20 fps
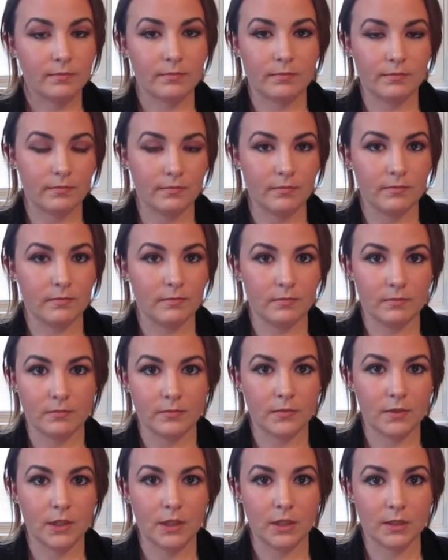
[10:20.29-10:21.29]

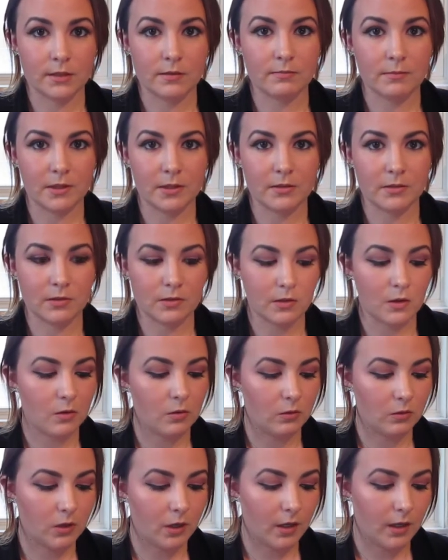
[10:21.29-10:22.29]
it smells
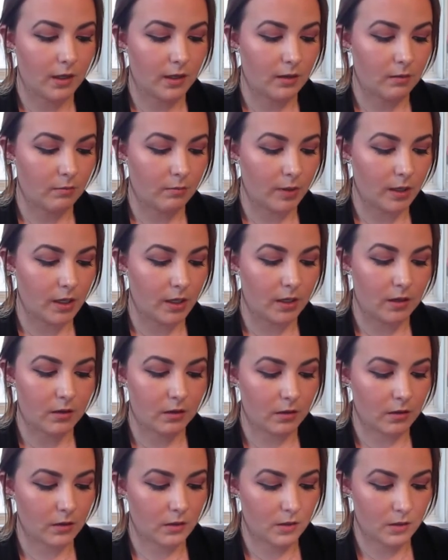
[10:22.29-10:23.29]
so good. But
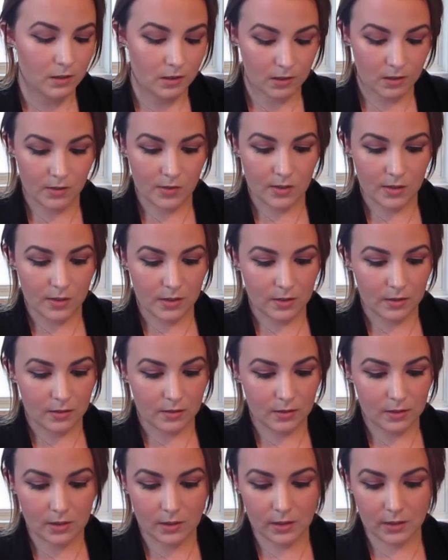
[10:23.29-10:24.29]

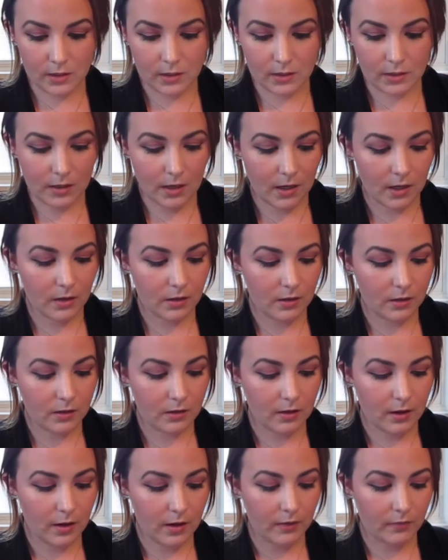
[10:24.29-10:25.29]
the
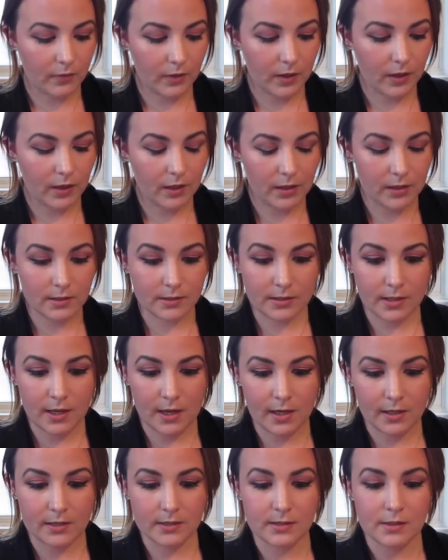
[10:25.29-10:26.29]
color of it is
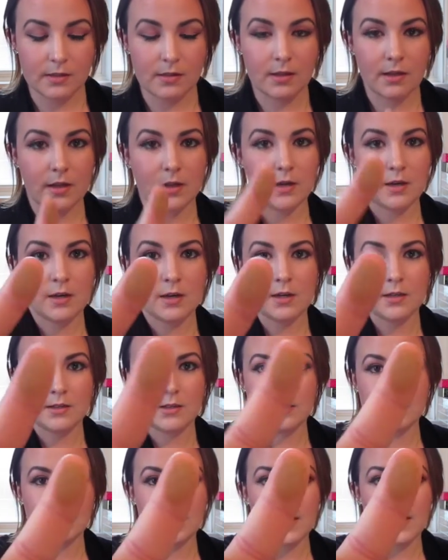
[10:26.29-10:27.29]
excellent.
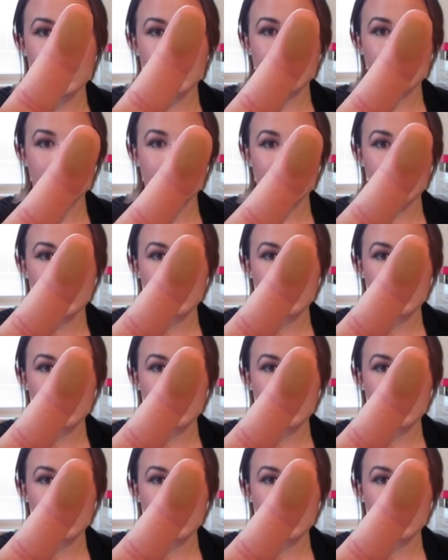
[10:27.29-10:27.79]
It's nice